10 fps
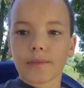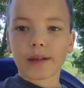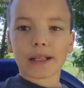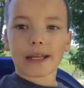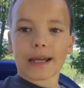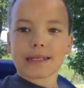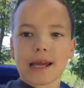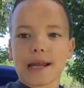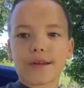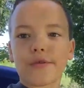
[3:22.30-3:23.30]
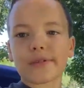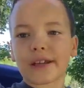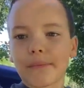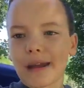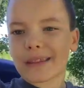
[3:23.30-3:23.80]
but yeah, like I said, I don't
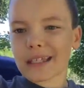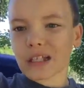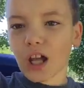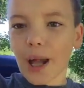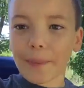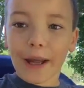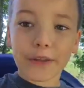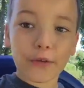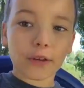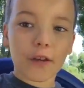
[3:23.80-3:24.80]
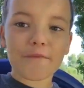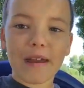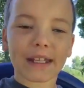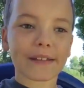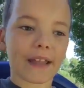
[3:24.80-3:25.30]
really make these a lot, but I do love
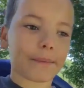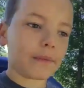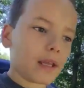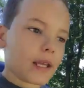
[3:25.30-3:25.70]
making them,